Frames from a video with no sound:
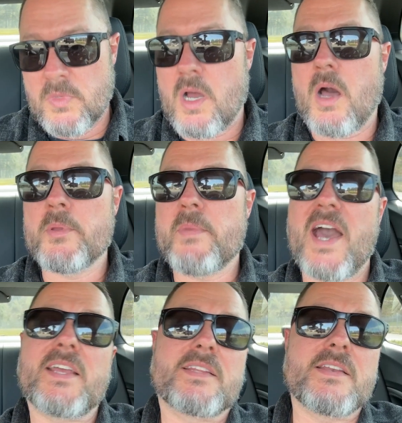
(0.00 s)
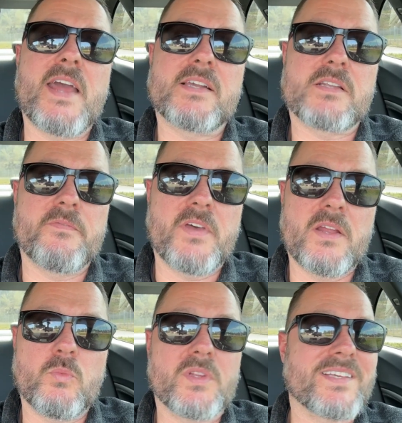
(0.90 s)
I'll be back at the next
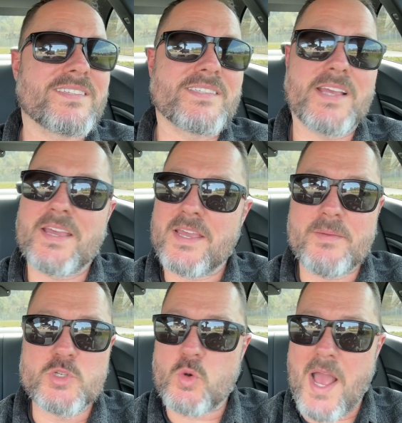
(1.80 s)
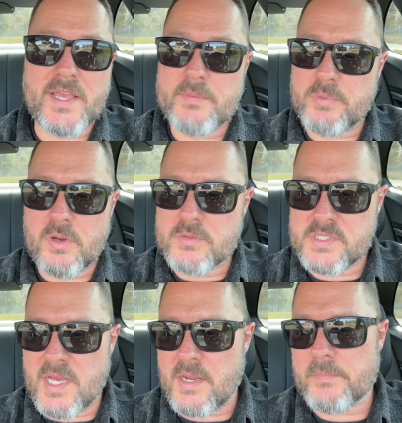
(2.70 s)
event with the same Dragy Pro
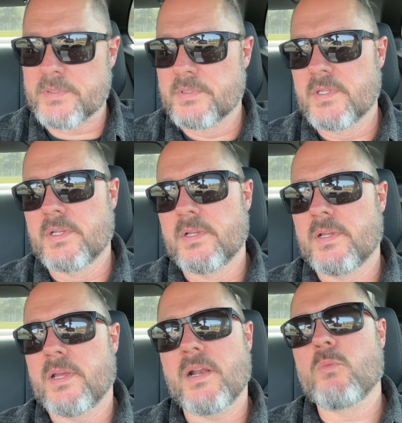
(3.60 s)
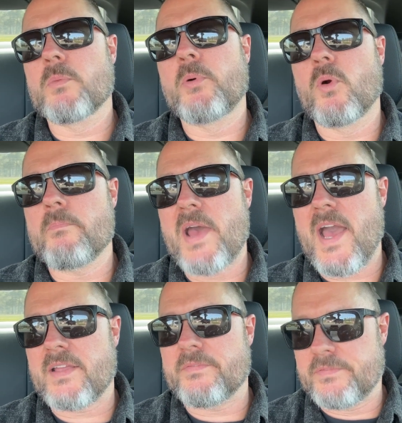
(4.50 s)
setup, and I'll report
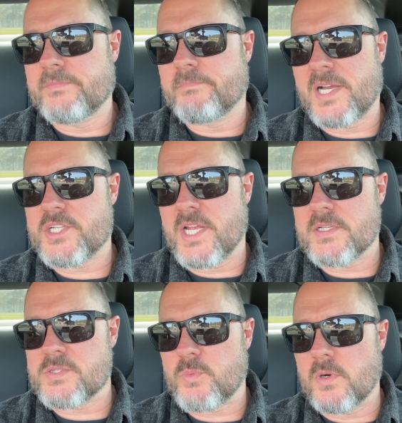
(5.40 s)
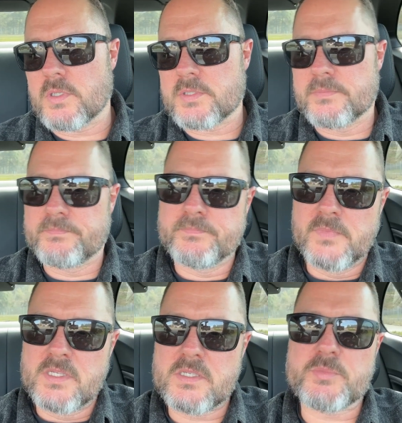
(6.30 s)
back if my changes worked.
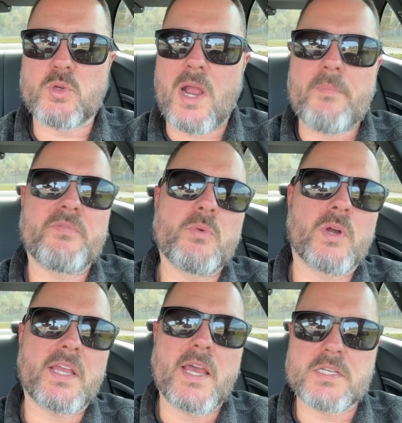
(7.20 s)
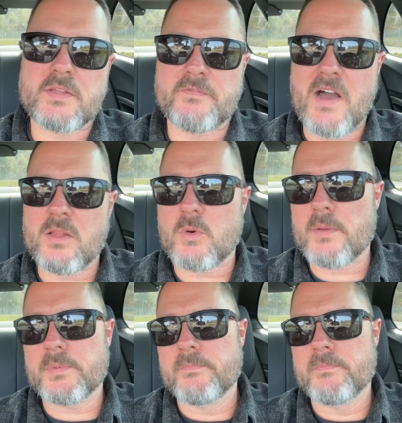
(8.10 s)
Subscribe if you want to catch the follow-up.